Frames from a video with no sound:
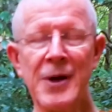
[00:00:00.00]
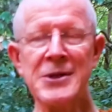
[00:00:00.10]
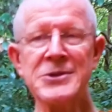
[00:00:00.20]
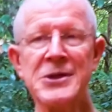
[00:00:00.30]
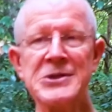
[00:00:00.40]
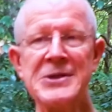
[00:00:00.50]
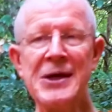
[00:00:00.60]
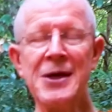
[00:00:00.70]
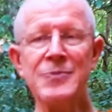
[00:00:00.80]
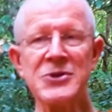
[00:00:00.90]
I just see
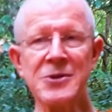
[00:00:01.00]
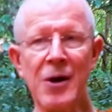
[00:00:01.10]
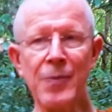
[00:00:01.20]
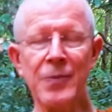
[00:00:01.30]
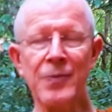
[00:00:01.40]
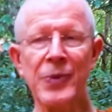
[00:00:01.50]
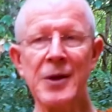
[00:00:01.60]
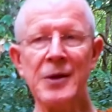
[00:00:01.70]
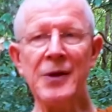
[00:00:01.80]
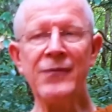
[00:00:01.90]
him stop,
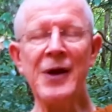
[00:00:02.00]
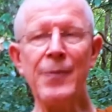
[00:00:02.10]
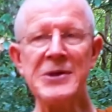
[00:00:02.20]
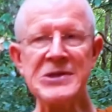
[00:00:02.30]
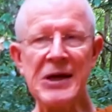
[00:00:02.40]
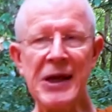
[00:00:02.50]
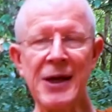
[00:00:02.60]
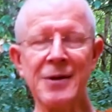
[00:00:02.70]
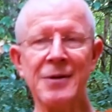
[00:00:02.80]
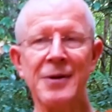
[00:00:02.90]
lift up his
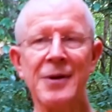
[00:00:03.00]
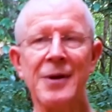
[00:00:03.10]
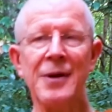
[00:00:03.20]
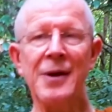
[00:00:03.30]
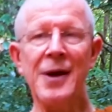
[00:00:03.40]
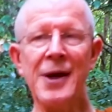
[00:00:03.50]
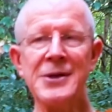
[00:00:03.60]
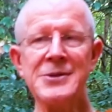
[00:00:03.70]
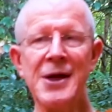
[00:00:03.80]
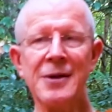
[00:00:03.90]
leg
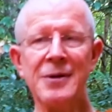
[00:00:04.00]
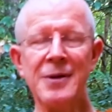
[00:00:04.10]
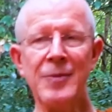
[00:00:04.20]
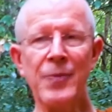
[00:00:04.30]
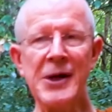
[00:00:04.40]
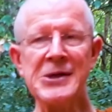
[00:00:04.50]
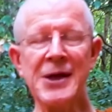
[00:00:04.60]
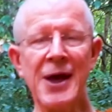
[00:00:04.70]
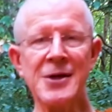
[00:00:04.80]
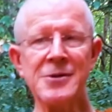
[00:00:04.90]
and take the biting
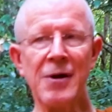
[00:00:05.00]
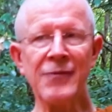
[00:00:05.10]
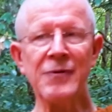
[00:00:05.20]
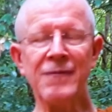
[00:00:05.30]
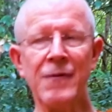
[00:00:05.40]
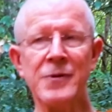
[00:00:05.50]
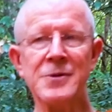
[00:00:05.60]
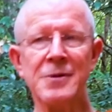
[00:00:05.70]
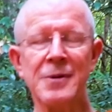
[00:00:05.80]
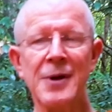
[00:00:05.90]
ant off the foot
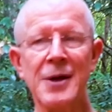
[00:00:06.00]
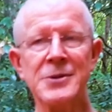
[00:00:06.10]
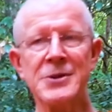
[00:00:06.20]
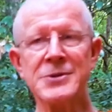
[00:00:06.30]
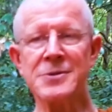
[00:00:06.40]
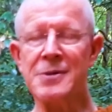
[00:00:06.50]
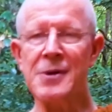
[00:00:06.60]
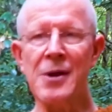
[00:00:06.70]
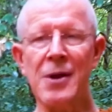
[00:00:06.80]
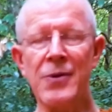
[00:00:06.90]
and just
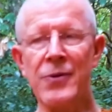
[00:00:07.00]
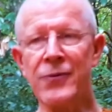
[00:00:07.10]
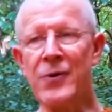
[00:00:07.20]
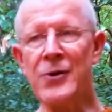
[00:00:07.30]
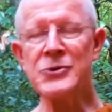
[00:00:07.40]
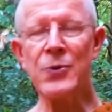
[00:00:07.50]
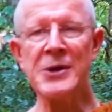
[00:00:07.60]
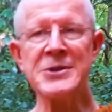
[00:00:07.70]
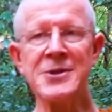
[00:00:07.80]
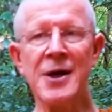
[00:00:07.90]
throw it to
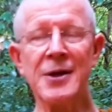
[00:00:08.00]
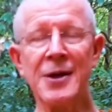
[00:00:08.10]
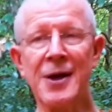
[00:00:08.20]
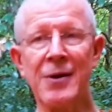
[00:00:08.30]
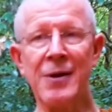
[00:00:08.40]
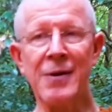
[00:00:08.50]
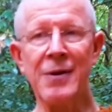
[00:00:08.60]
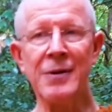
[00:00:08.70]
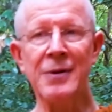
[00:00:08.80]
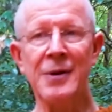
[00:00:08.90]
one side and carry on.